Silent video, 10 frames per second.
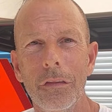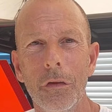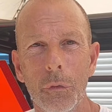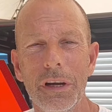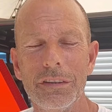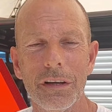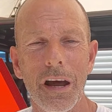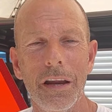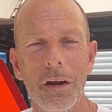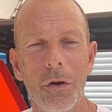The reason
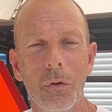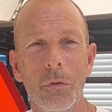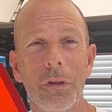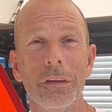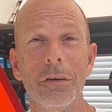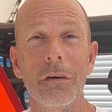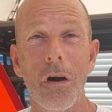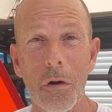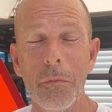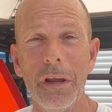I know that there
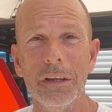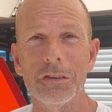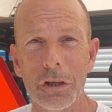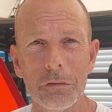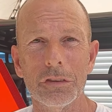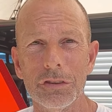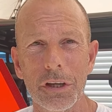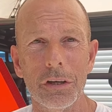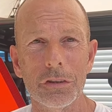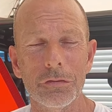aren't many service
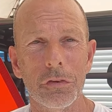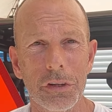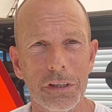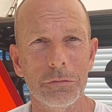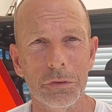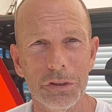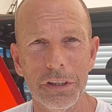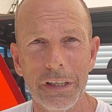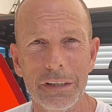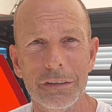centers for these
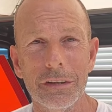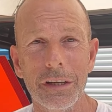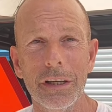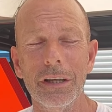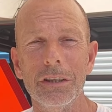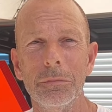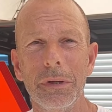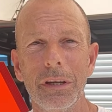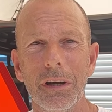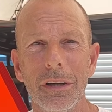machines is
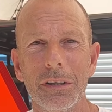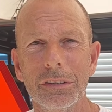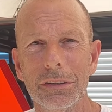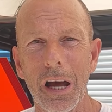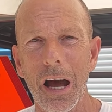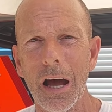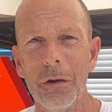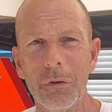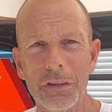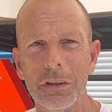because I
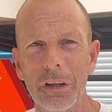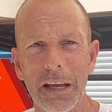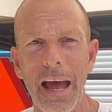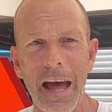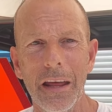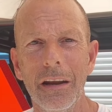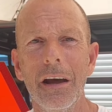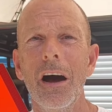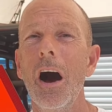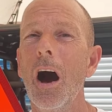recently had
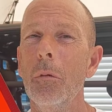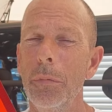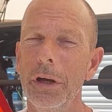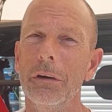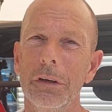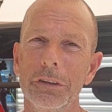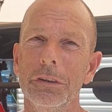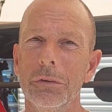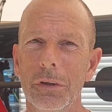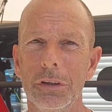a bigger
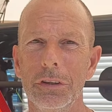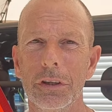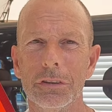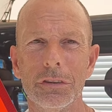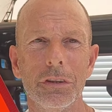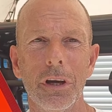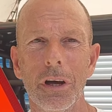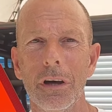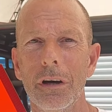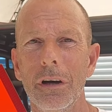issue than just
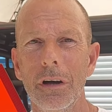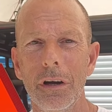a